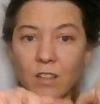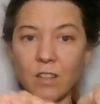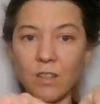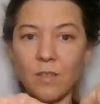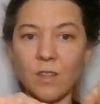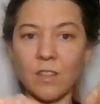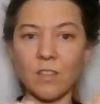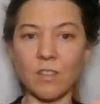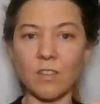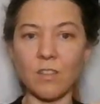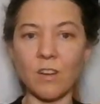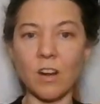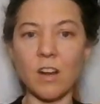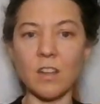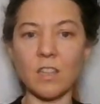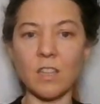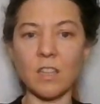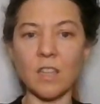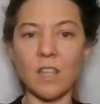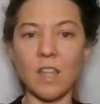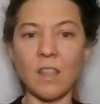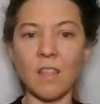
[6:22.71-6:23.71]
So it
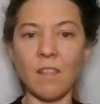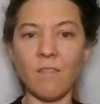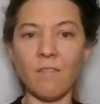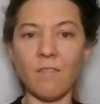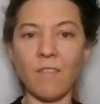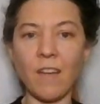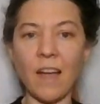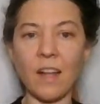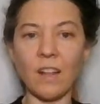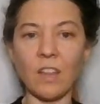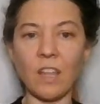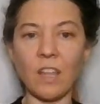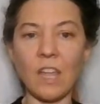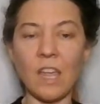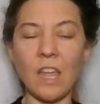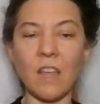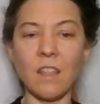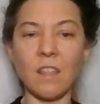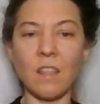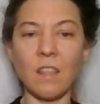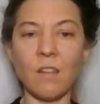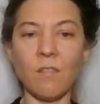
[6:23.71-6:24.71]
starts in the
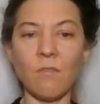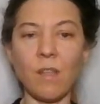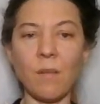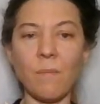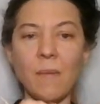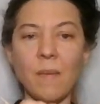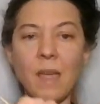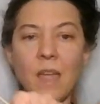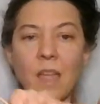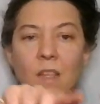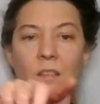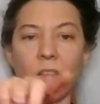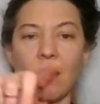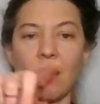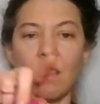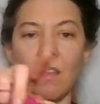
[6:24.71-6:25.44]
valley and then we make